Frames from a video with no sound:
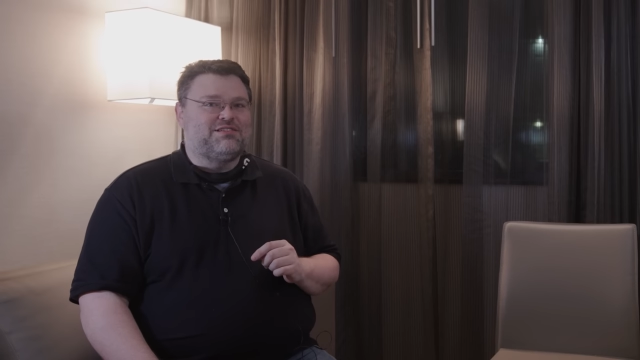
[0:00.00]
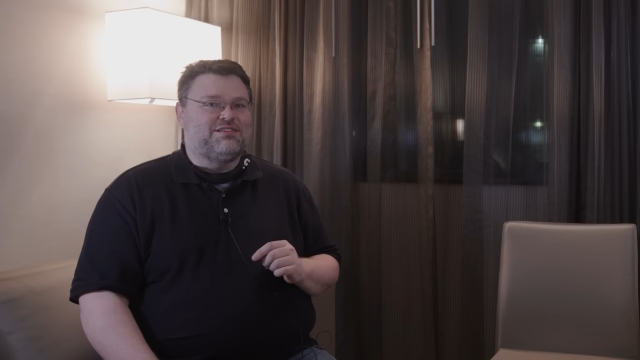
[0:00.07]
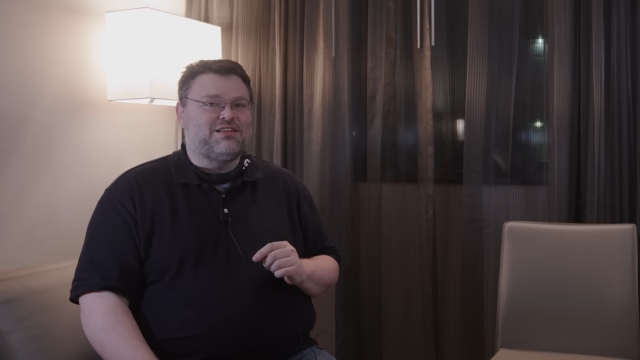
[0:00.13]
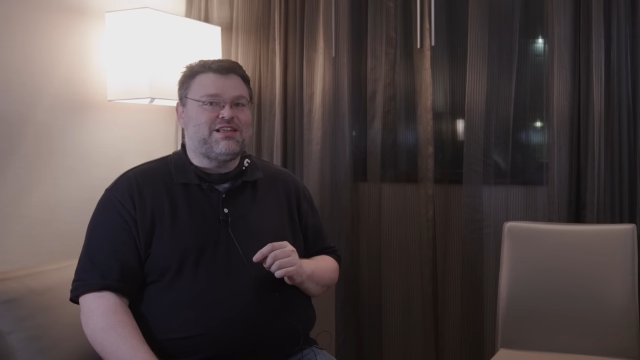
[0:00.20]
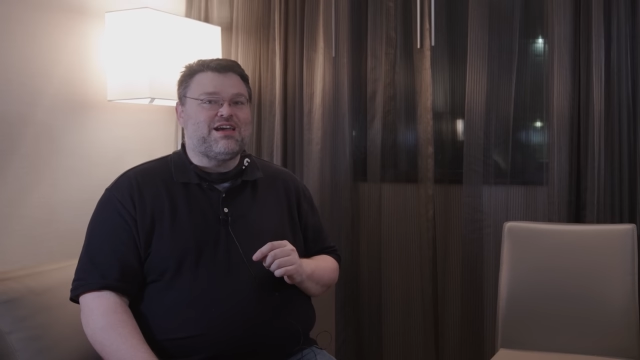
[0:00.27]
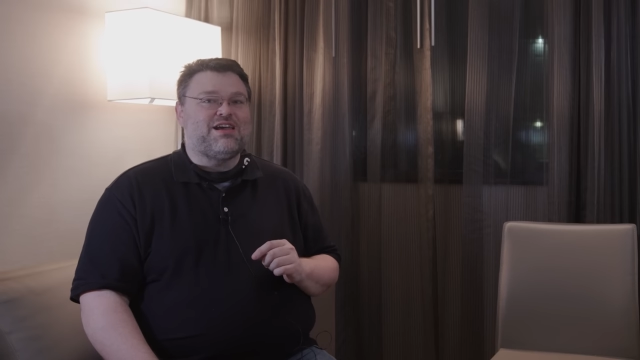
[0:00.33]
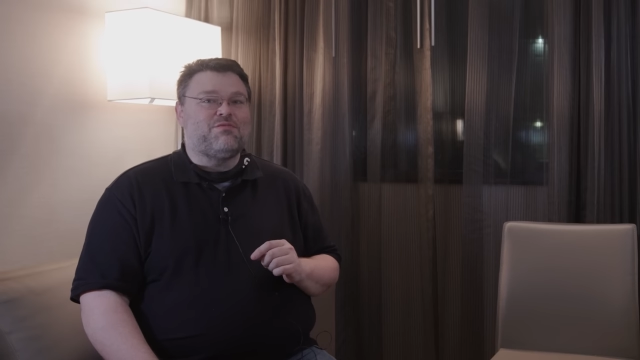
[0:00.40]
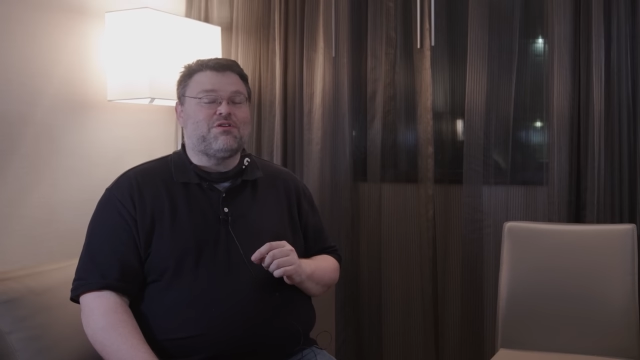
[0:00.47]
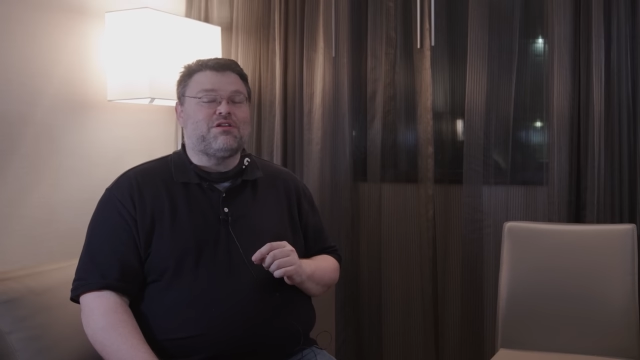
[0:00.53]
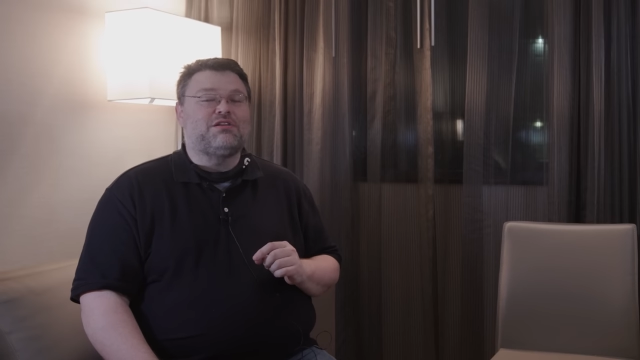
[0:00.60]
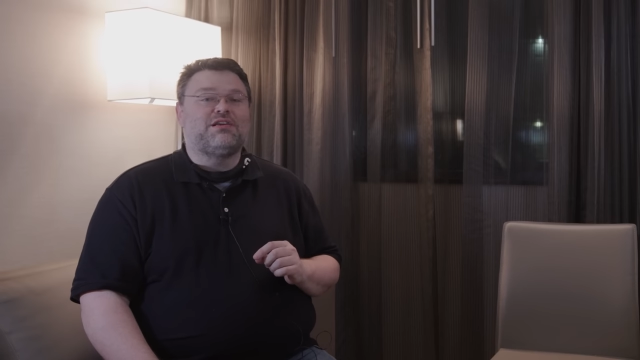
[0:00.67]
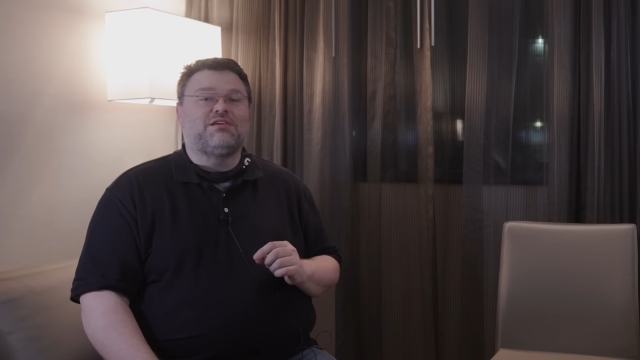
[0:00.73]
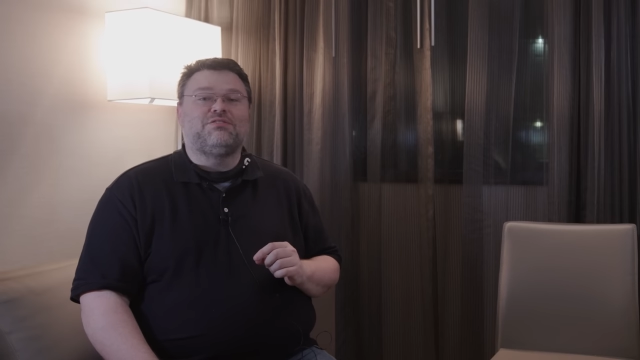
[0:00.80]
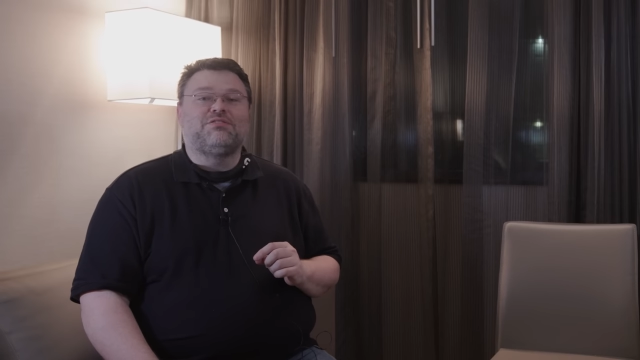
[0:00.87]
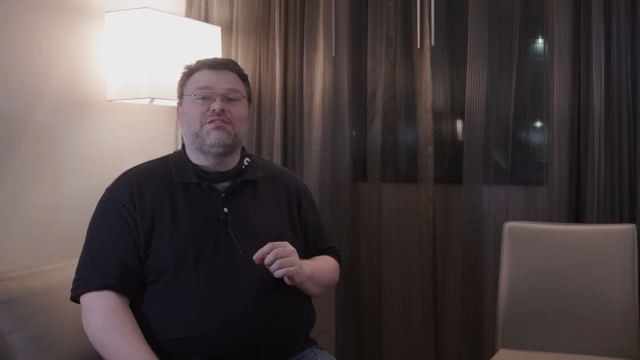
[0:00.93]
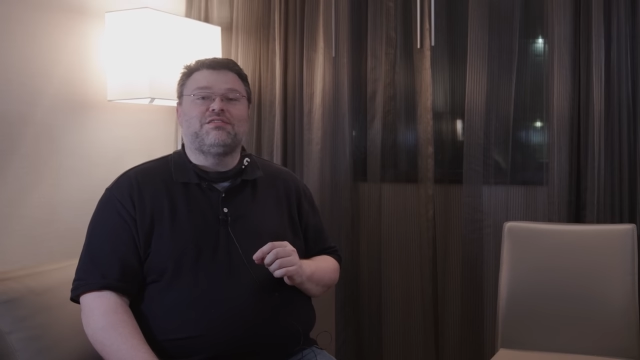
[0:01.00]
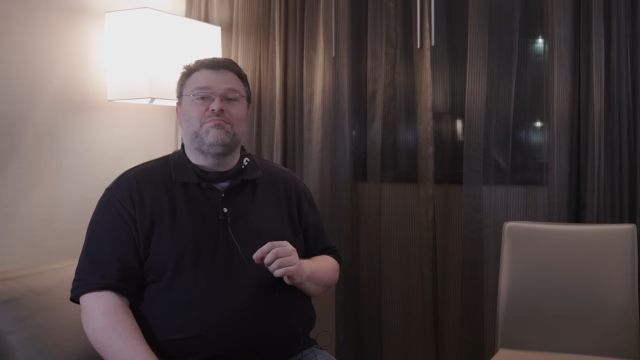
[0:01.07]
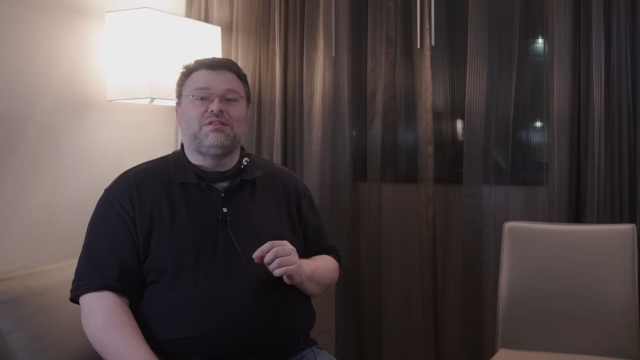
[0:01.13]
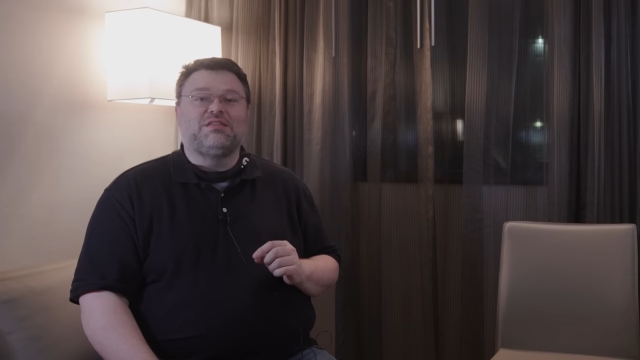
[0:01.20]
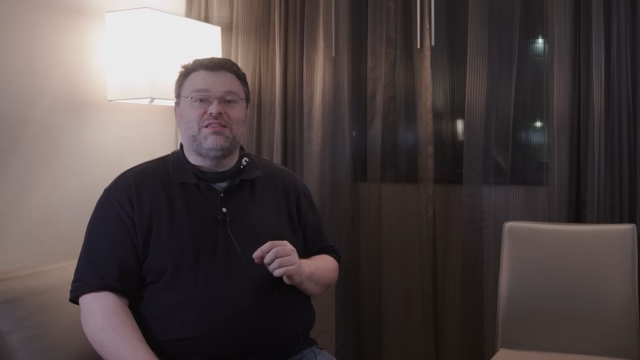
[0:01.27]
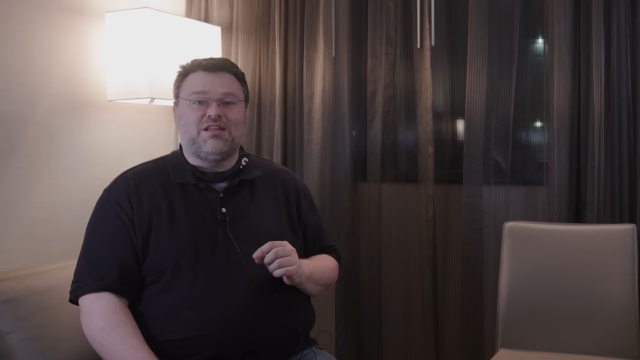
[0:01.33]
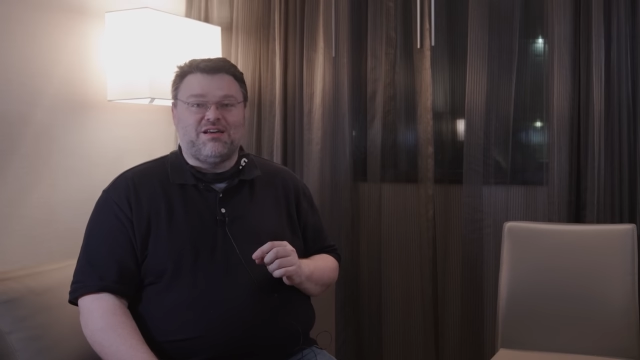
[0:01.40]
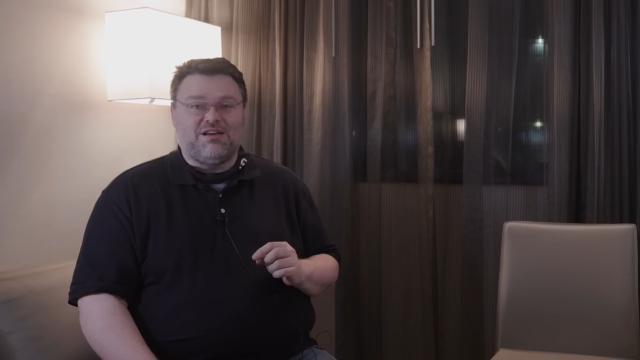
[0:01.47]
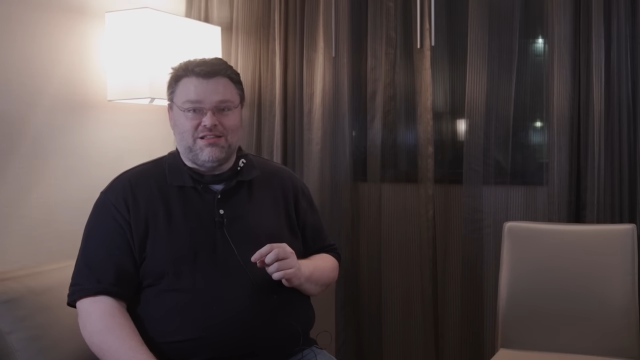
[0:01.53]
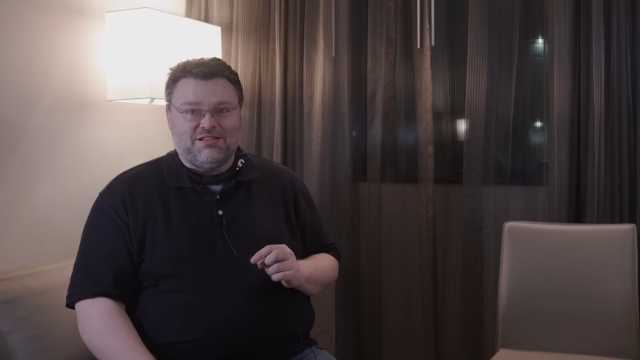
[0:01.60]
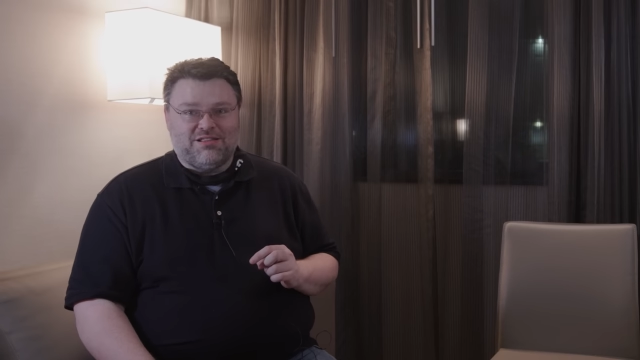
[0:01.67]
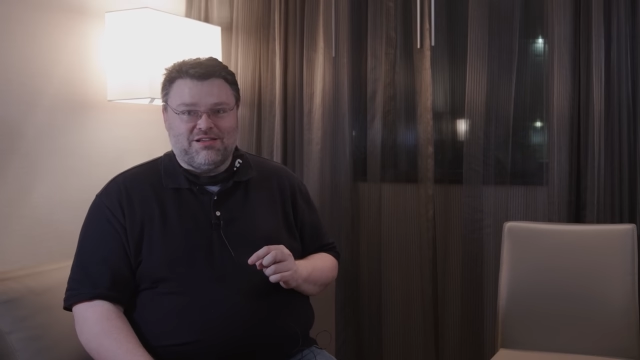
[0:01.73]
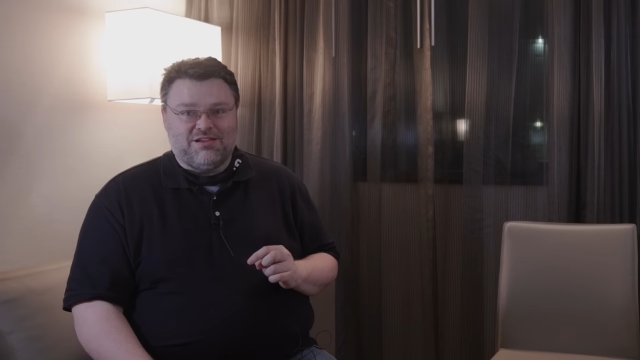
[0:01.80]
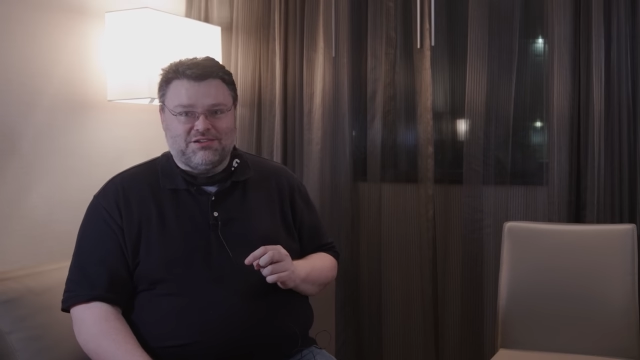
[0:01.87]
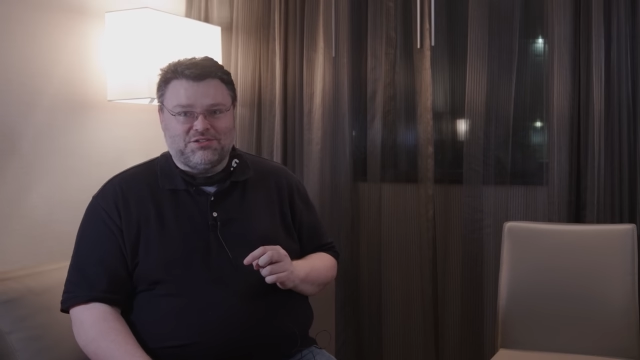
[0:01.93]
and today we're gonna take a look at the Milan
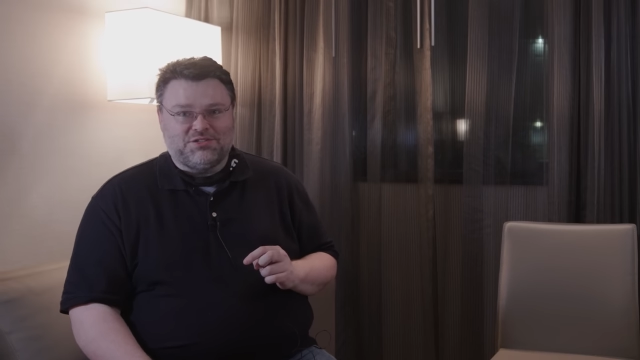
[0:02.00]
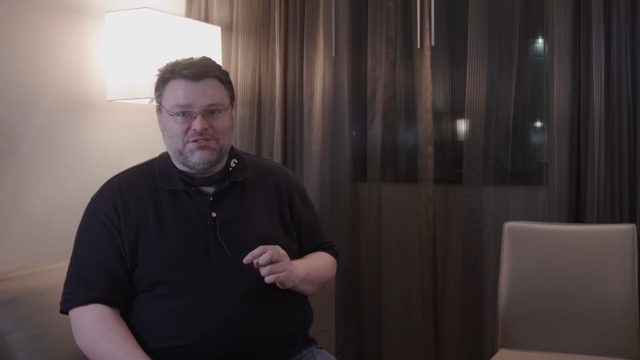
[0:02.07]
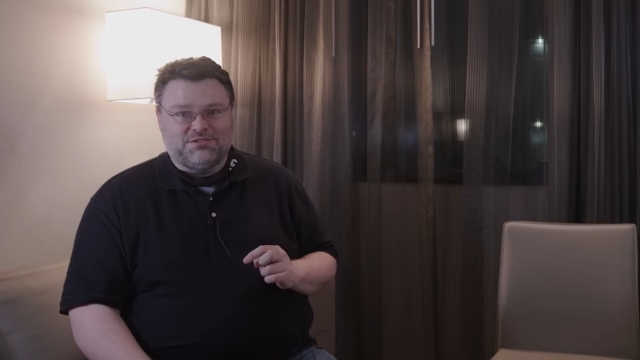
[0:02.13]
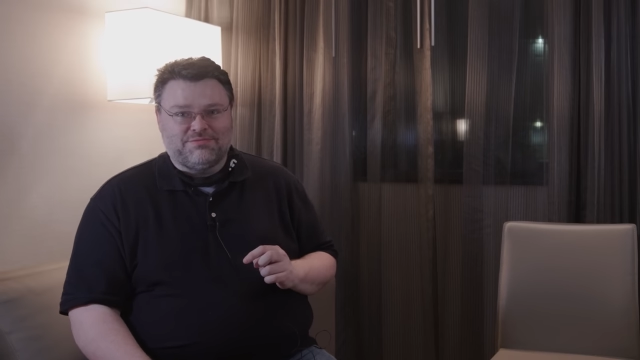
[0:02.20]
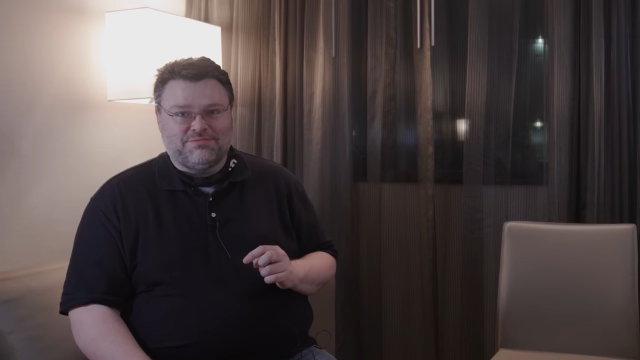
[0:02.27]
launch.